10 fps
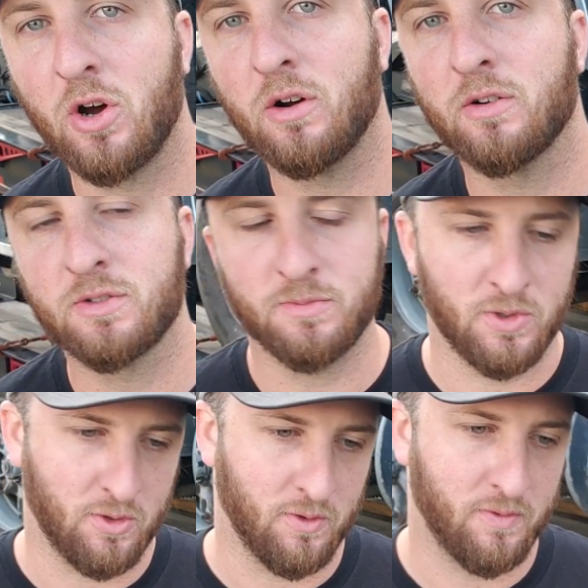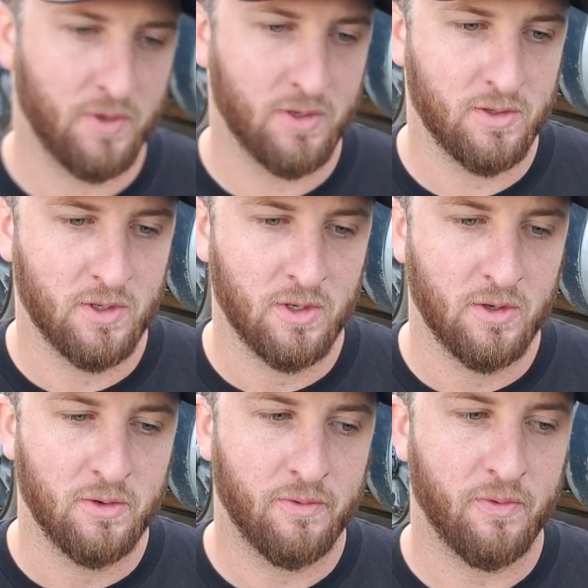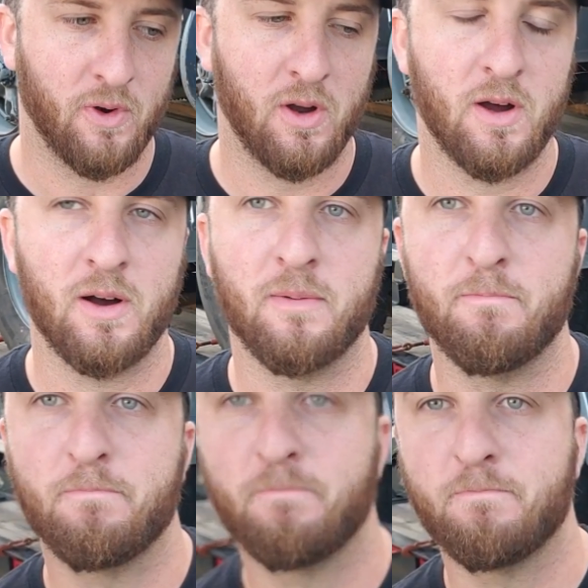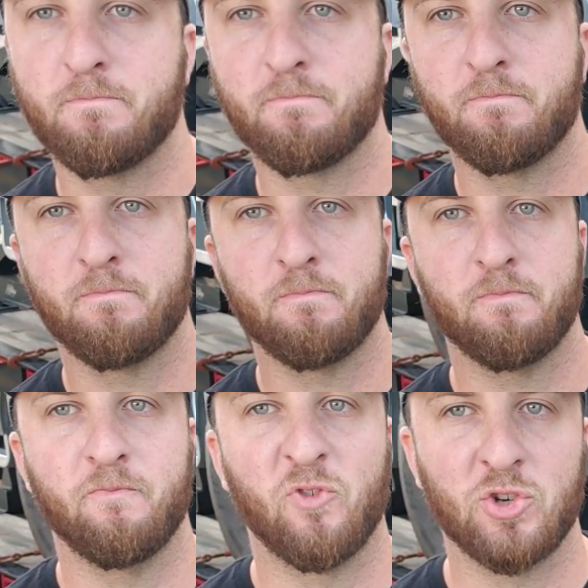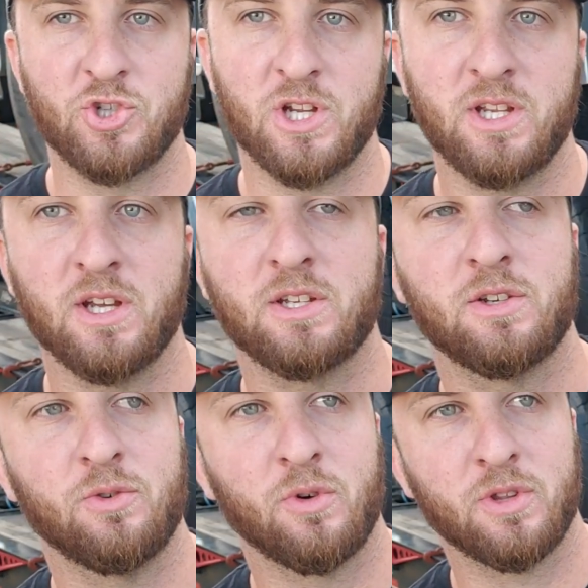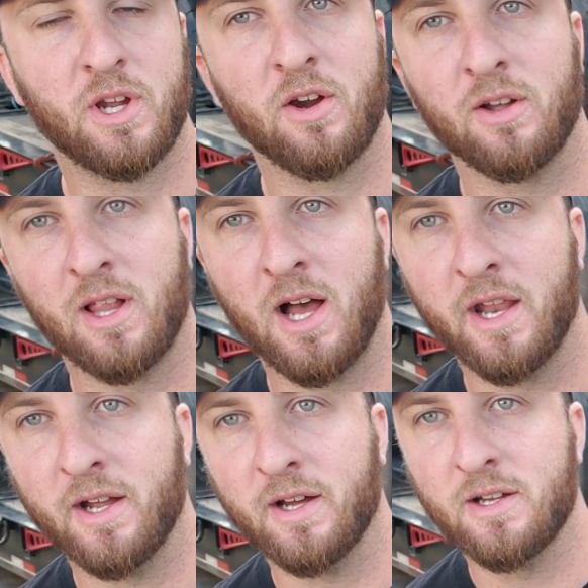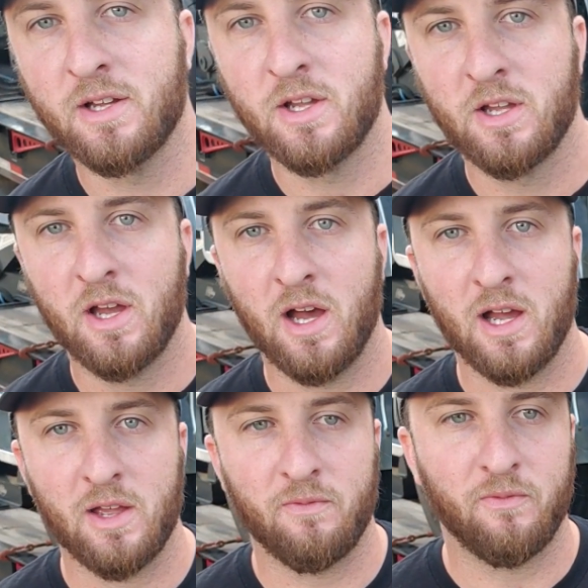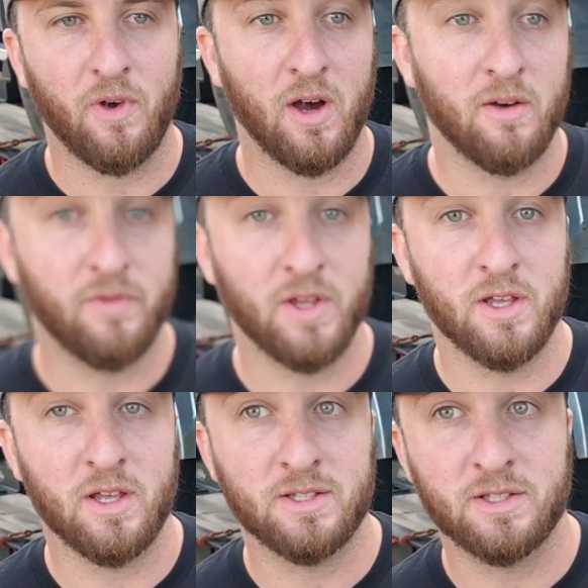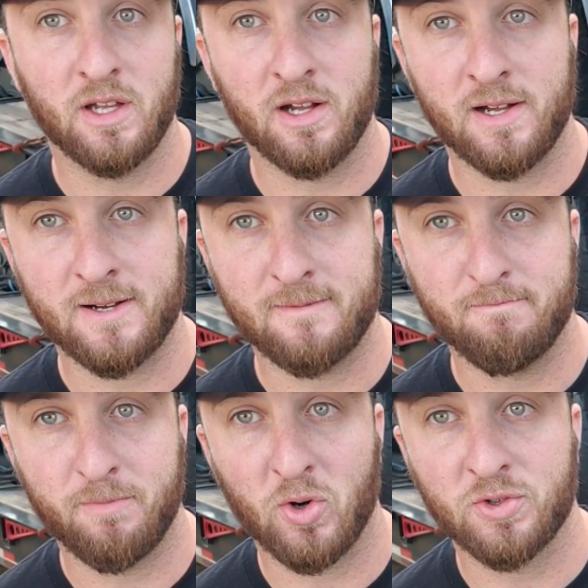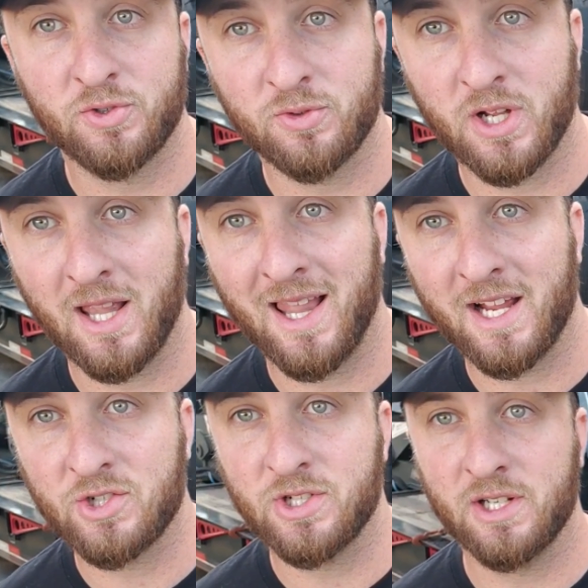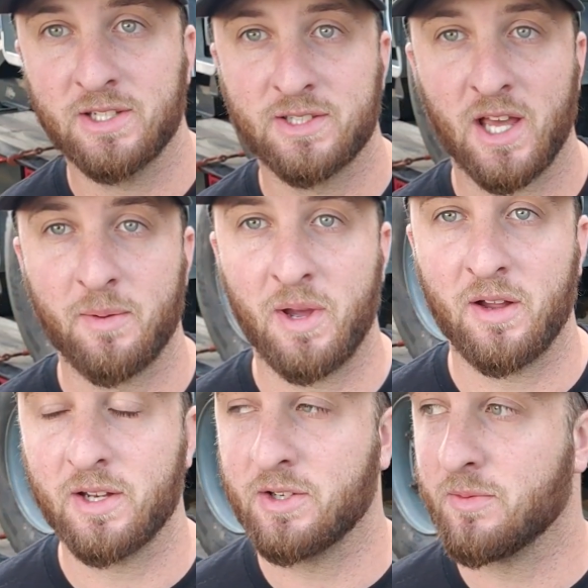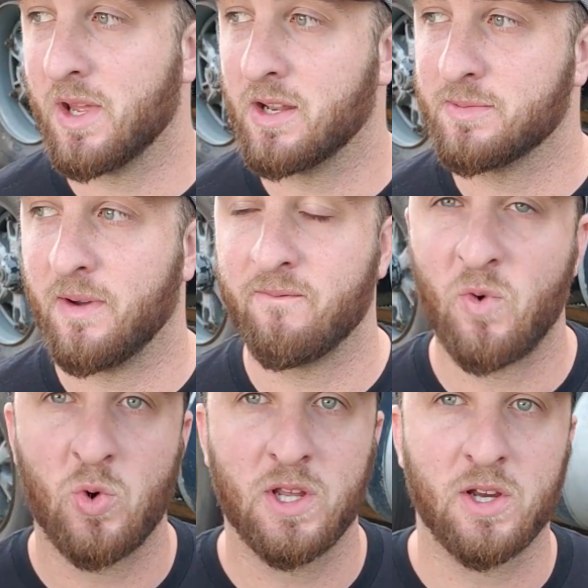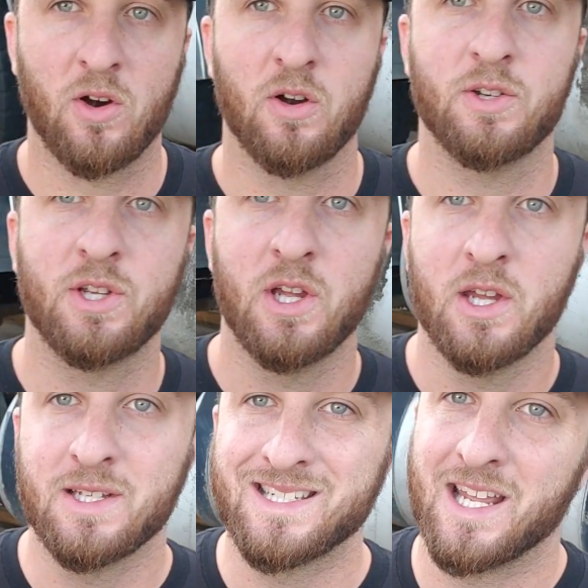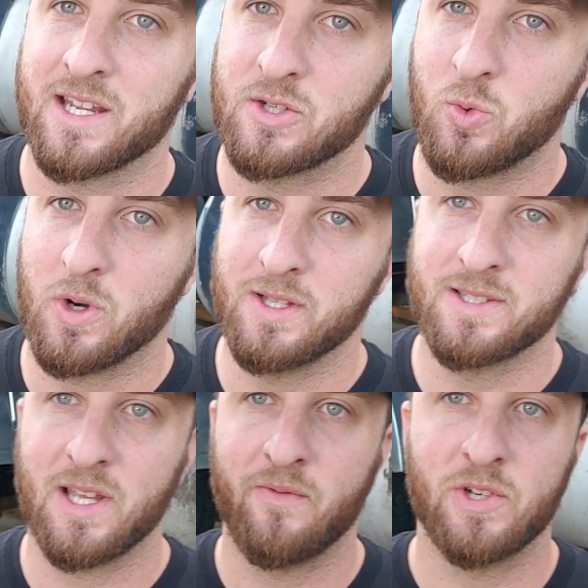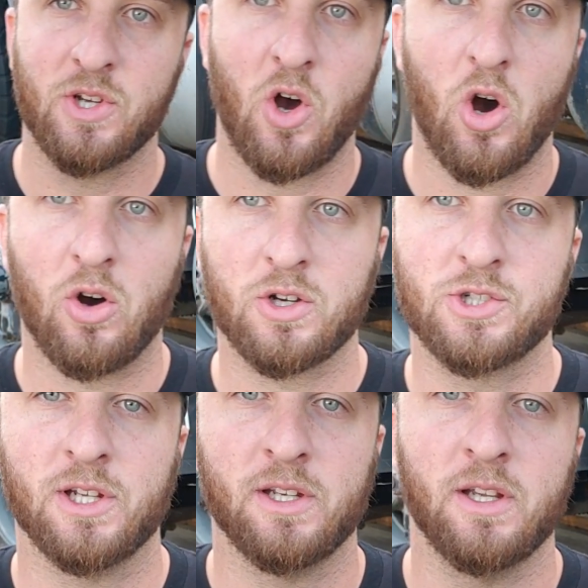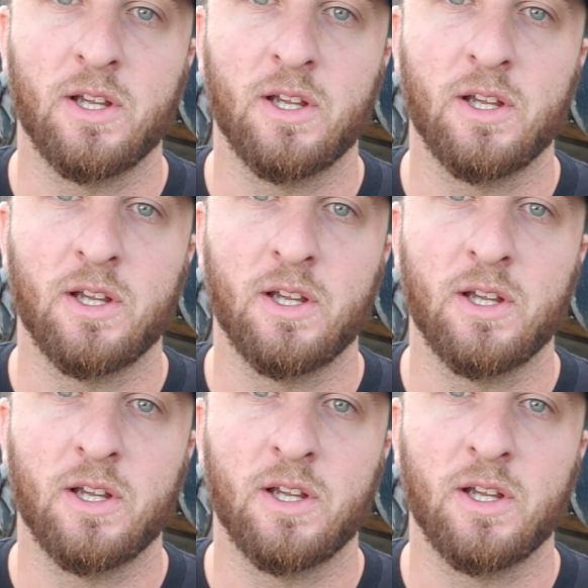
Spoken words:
cars moved from Virginia to North Carolina of his personal collection. He told me he has about 40 cars. He's taking 27 to auction.